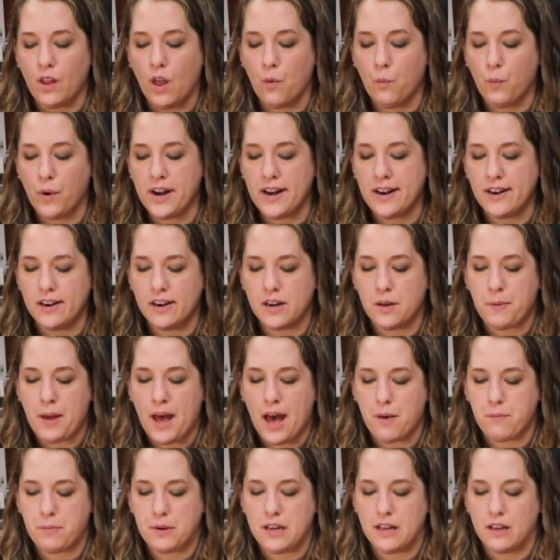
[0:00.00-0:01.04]
What ended up
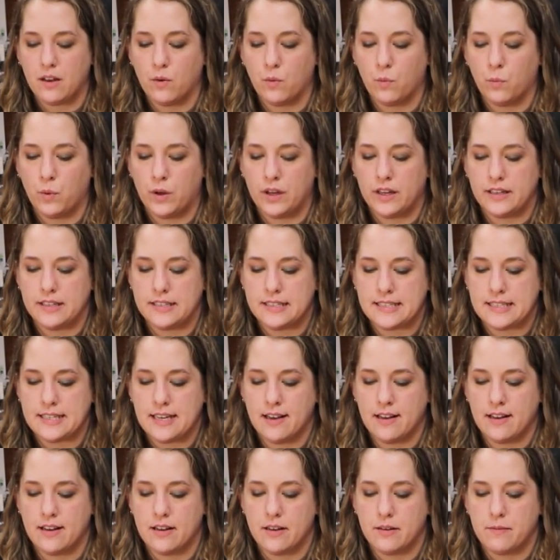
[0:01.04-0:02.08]
happening was
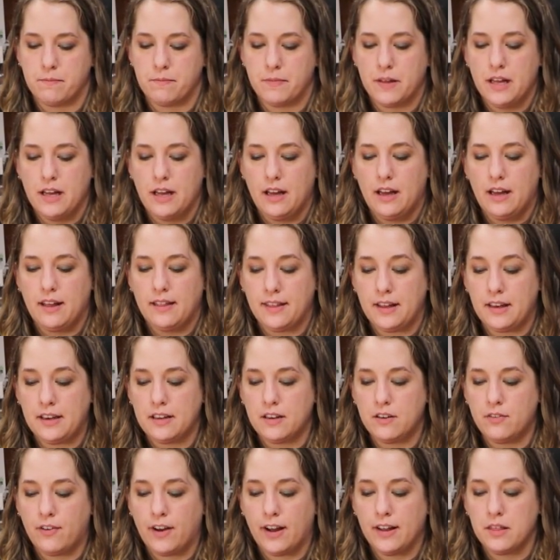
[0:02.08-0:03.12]
um, they
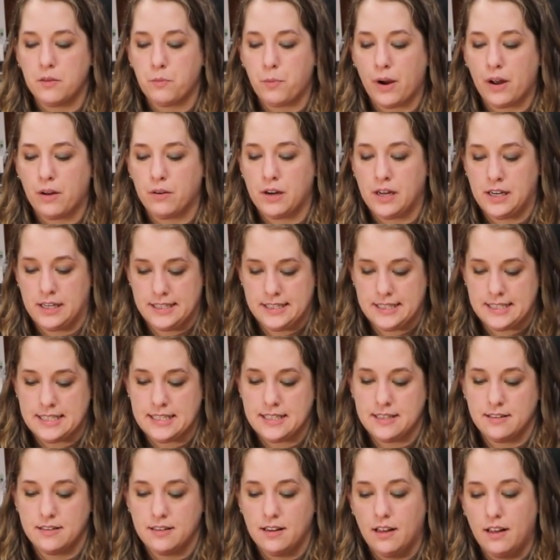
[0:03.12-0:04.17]
did find the Brown
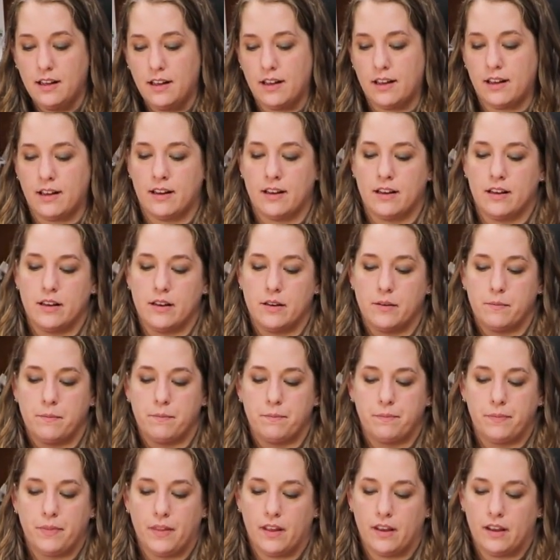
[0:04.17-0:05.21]
Hudson
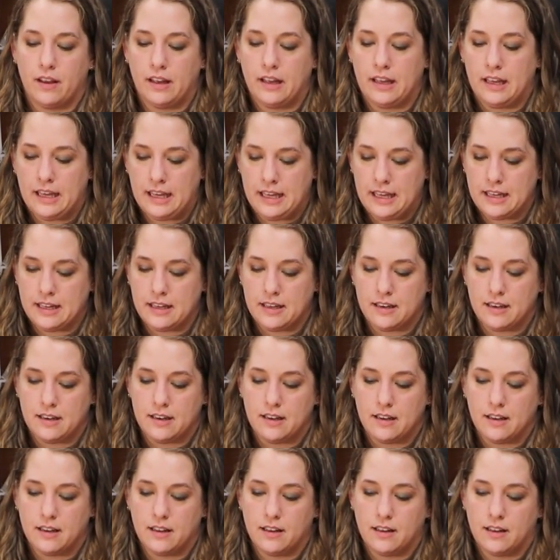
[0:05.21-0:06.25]
um,
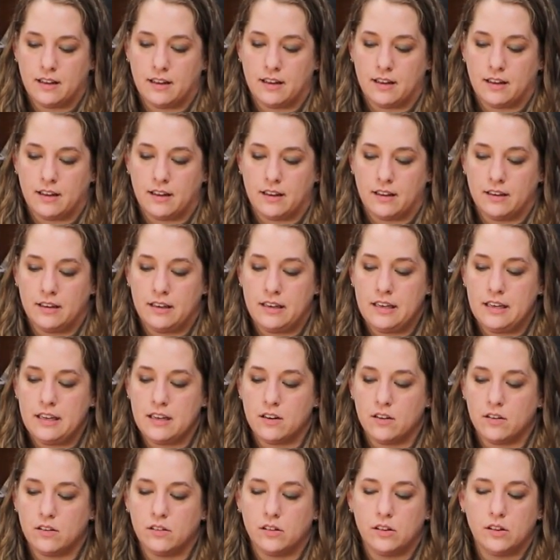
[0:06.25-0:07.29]
in uh,
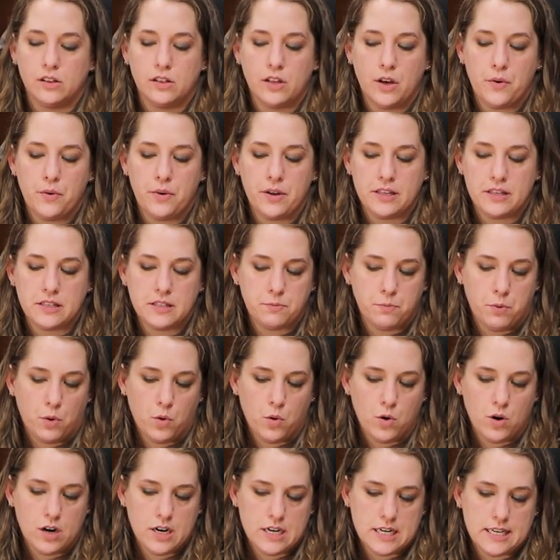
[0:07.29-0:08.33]
near
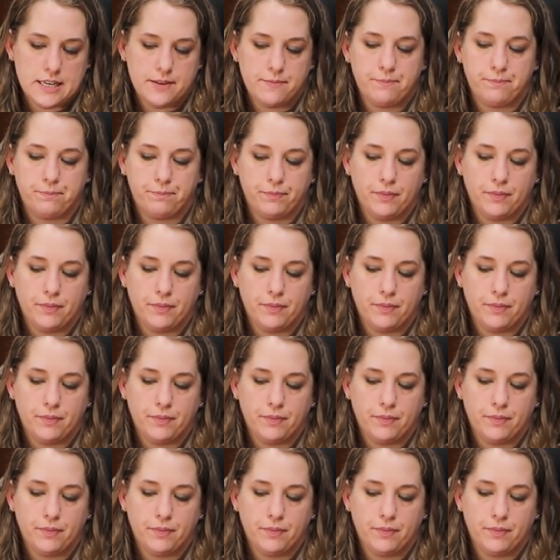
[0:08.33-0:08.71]
Logansport,